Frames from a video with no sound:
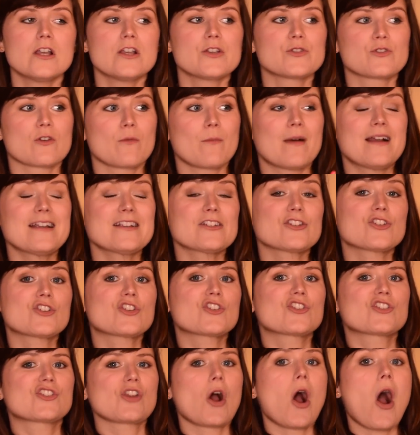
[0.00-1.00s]
So it might
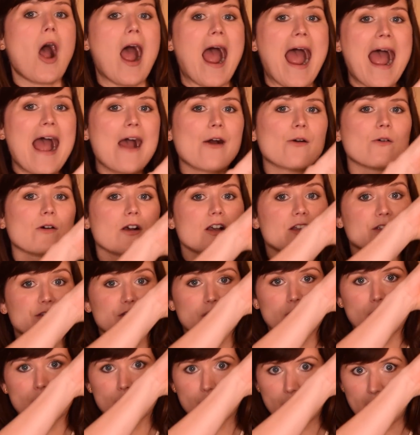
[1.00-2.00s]
start out as
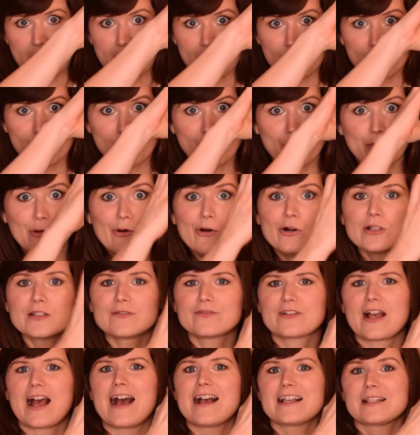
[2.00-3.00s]
a big ball
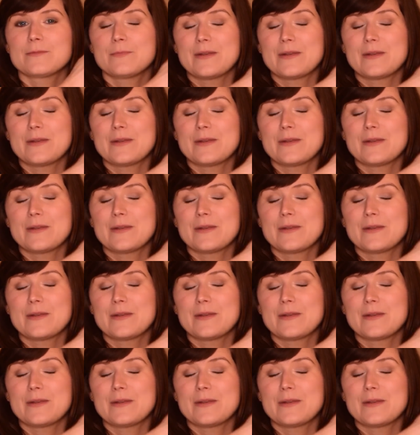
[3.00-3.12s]
of gas,